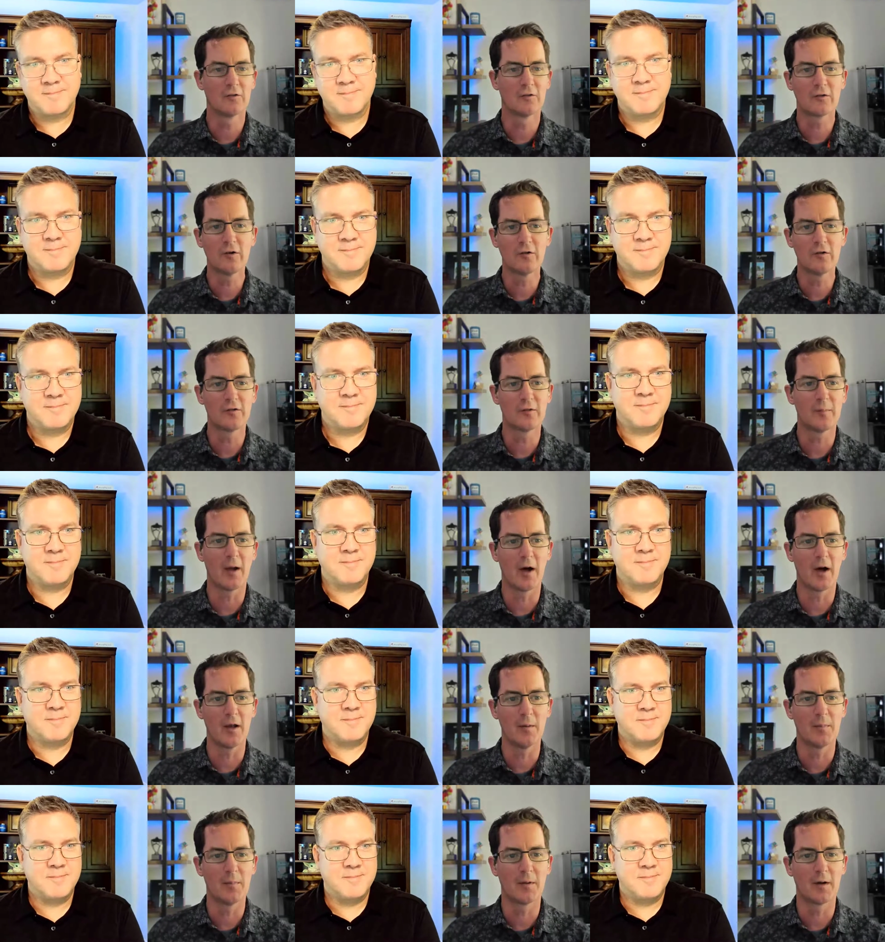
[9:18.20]
Speaker 1: concerns
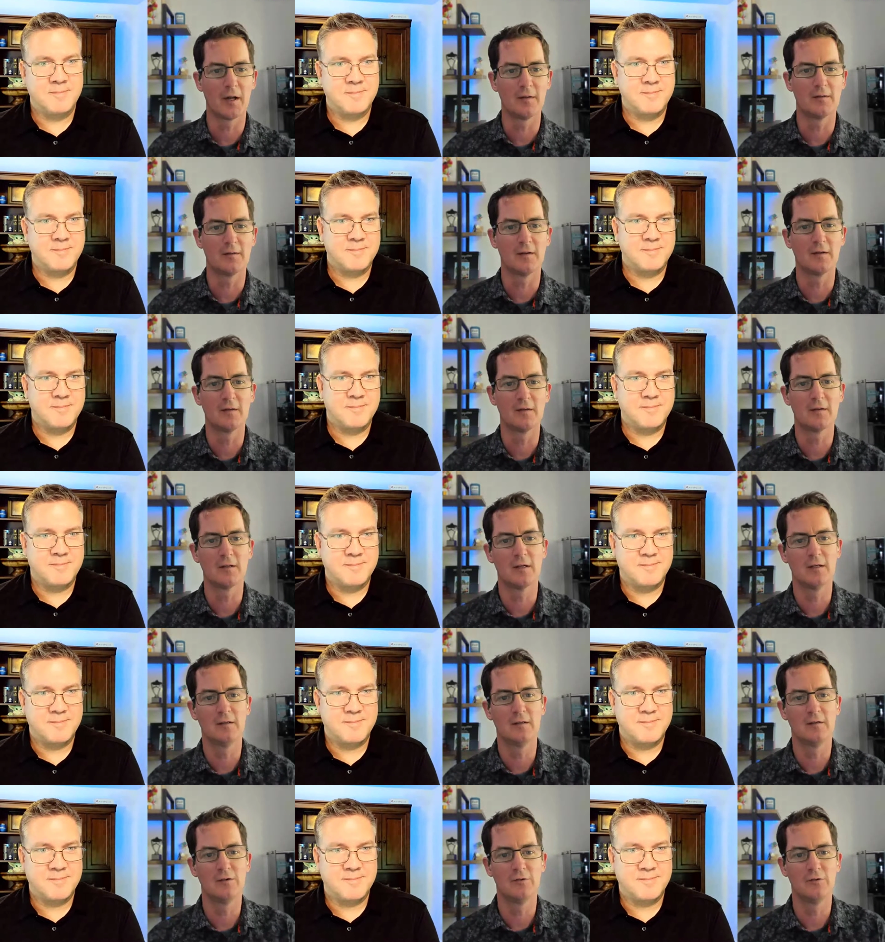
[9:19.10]
about it, but I think
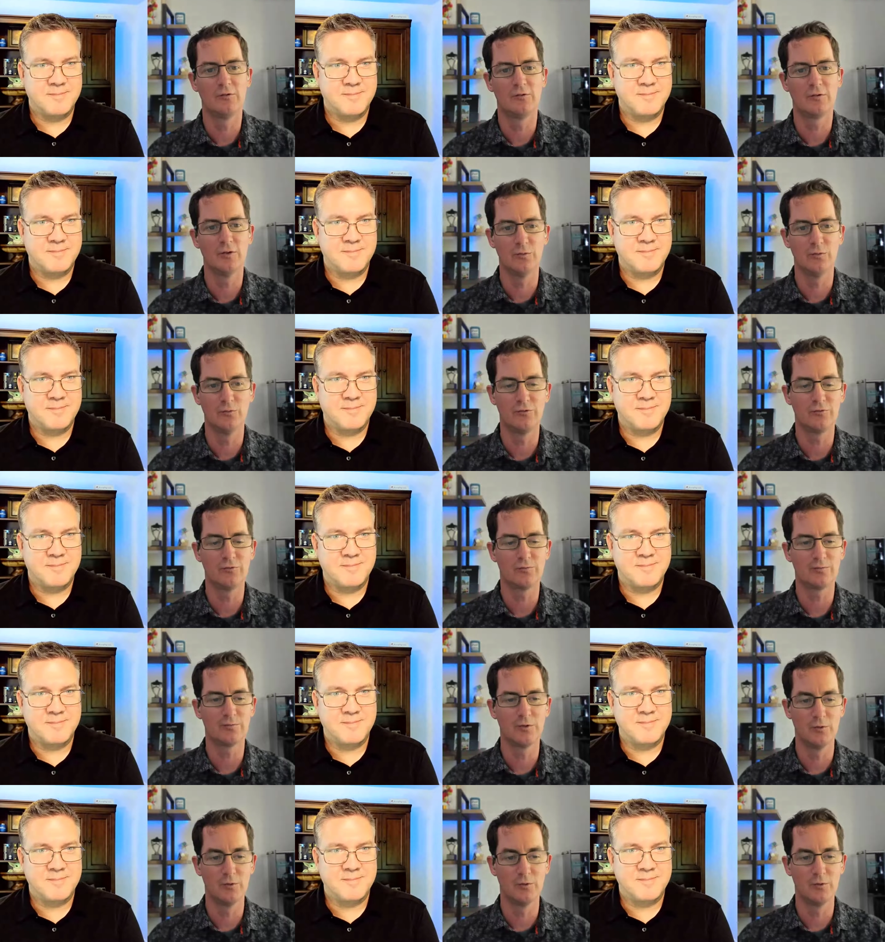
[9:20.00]
that you you